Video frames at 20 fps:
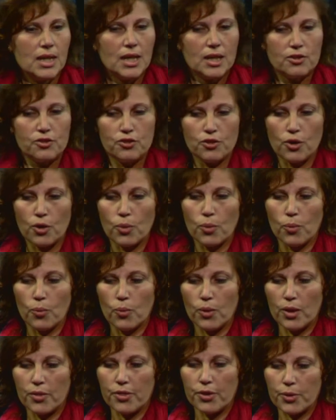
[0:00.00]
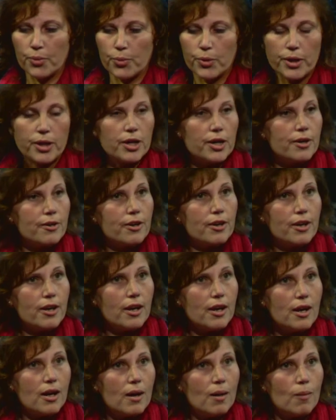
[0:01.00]
So there were
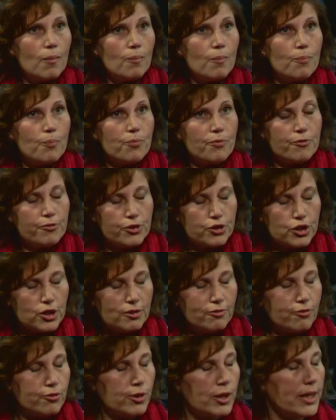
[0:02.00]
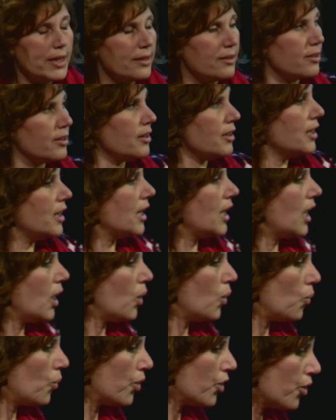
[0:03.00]
fishing for litter.
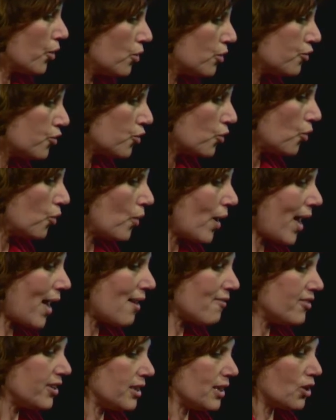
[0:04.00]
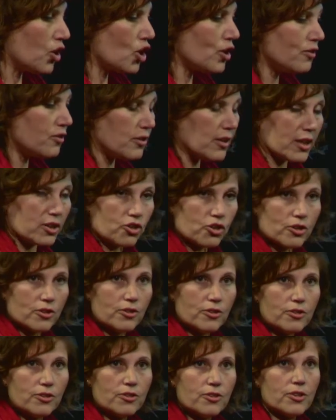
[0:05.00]
We're also having
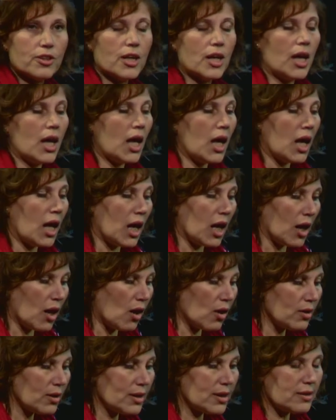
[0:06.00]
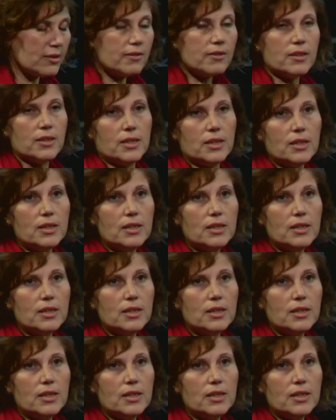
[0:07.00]
cross-sections along the sea,